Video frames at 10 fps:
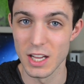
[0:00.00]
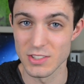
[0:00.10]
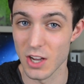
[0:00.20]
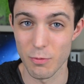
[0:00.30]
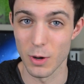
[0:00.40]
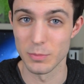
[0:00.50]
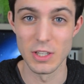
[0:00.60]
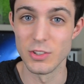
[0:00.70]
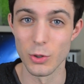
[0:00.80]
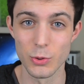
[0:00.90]
software
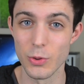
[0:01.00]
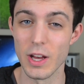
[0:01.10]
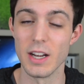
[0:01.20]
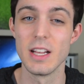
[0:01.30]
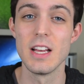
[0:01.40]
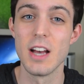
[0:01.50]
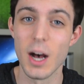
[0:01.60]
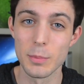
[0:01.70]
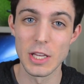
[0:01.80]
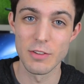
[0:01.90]
update. Don't do that
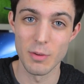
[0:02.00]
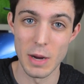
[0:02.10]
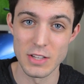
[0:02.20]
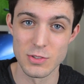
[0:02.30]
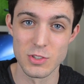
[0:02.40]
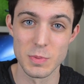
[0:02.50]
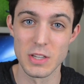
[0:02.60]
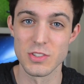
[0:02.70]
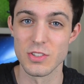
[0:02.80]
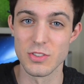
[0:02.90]
update it from iTunes
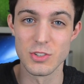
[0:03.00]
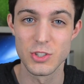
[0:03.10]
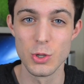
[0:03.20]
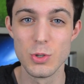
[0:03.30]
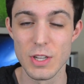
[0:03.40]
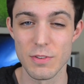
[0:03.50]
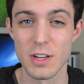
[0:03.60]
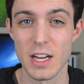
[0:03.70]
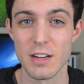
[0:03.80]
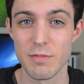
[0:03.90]
because there's two
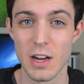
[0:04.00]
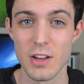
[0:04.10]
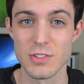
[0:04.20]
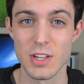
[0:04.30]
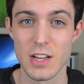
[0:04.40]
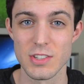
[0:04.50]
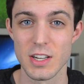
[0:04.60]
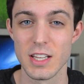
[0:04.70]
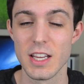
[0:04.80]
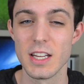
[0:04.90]
different kind of files you guys are
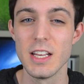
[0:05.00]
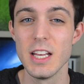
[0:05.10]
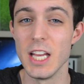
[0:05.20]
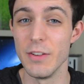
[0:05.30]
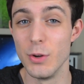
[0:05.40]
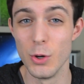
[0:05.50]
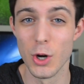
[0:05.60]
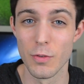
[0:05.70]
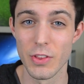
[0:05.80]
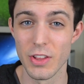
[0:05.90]
going to get. If you do
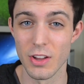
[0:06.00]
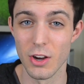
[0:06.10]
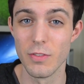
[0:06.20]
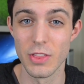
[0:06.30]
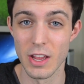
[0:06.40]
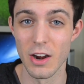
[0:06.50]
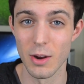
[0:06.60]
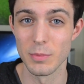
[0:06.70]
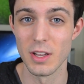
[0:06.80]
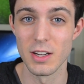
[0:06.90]
it over the over the
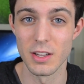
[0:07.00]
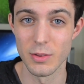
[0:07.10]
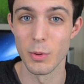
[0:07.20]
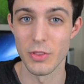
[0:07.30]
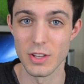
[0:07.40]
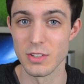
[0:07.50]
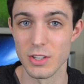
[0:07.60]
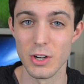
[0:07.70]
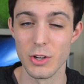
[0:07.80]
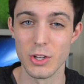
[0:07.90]
air update, the one that
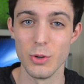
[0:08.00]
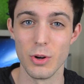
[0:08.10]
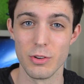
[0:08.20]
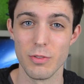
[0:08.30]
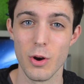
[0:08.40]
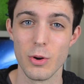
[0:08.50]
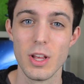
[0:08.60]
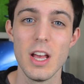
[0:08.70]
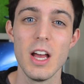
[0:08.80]
you know you can do on your phone,